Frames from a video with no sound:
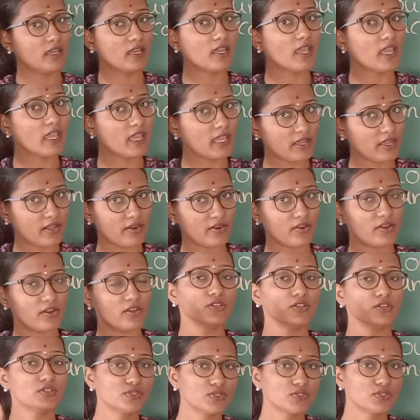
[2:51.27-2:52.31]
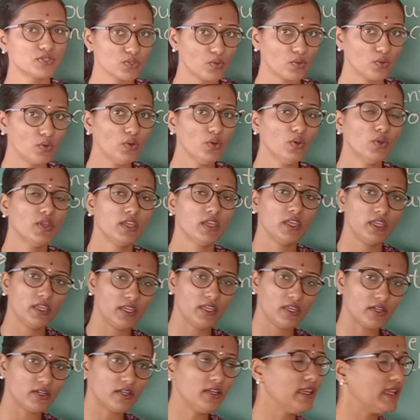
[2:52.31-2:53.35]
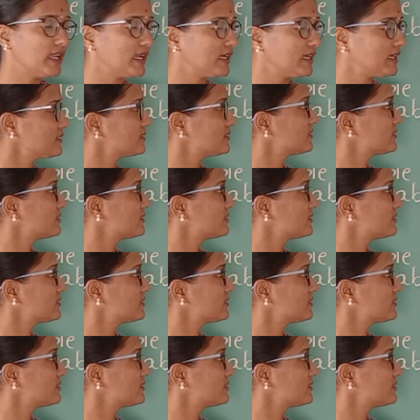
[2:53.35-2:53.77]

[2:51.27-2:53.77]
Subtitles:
hair. So, here let us